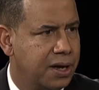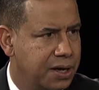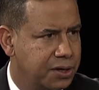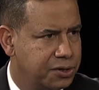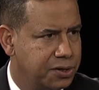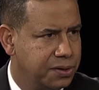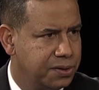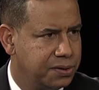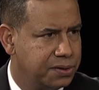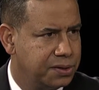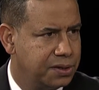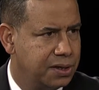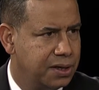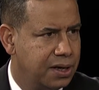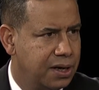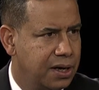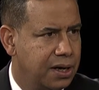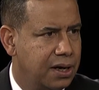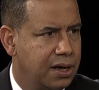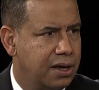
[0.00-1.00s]
agents
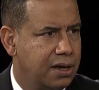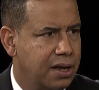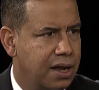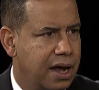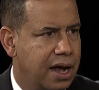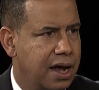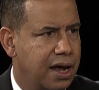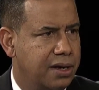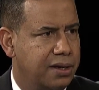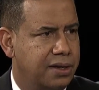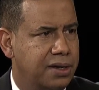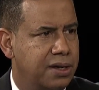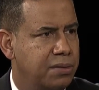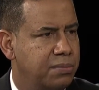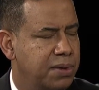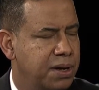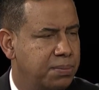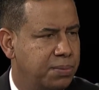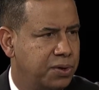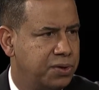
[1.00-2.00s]
yeah. that can
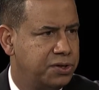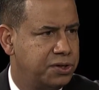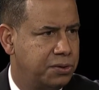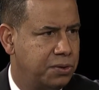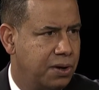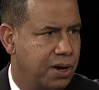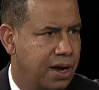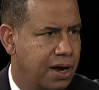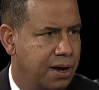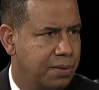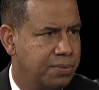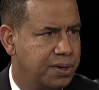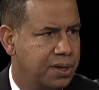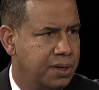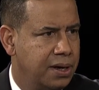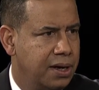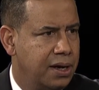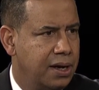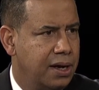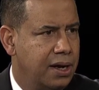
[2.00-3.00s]
be prescribed.
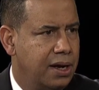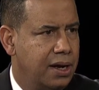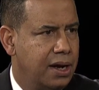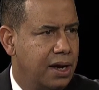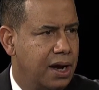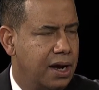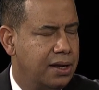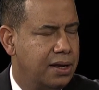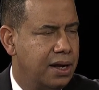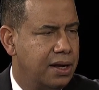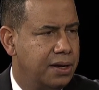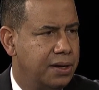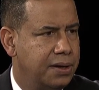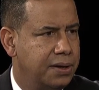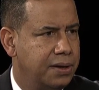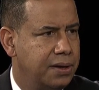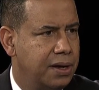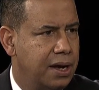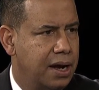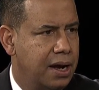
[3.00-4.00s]
Mm-hmm. And that
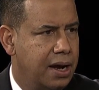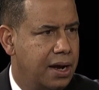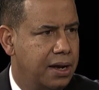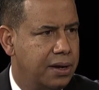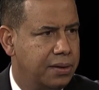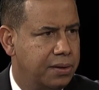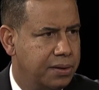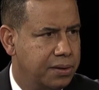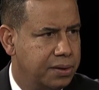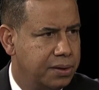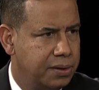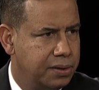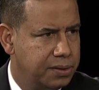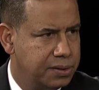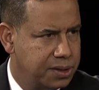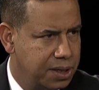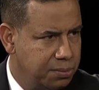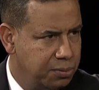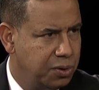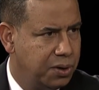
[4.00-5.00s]
it and
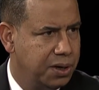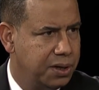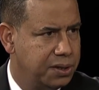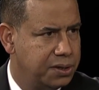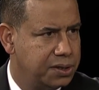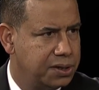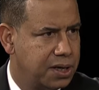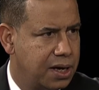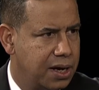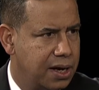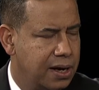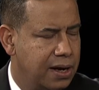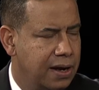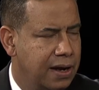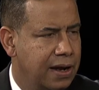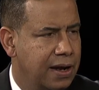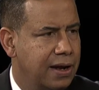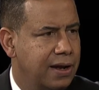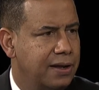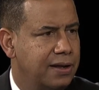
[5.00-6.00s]
some critics say
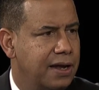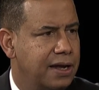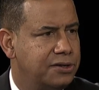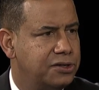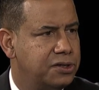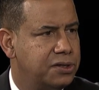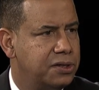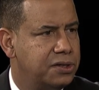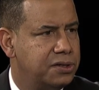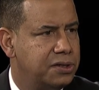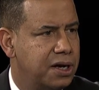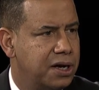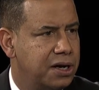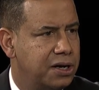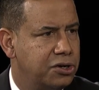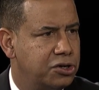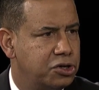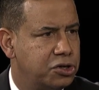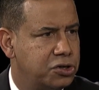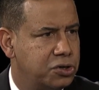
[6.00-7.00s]
that's just a
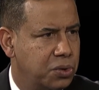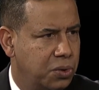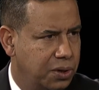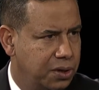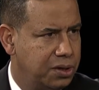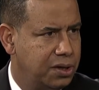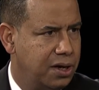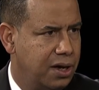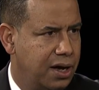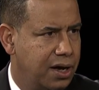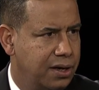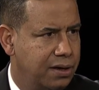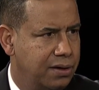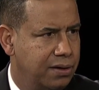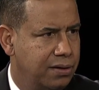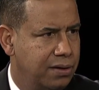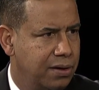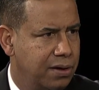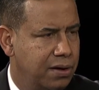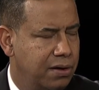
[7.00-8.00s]
shortcut
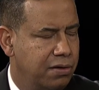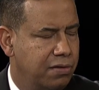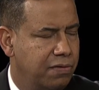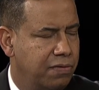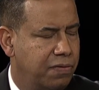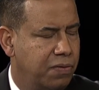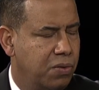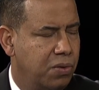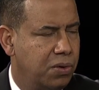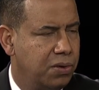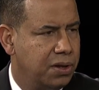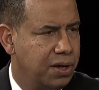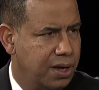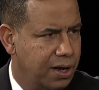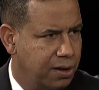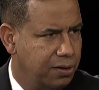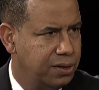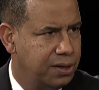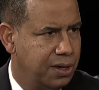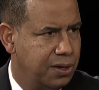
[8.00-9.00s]
for the
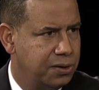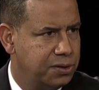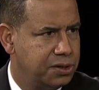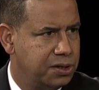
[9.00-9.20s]
healthcare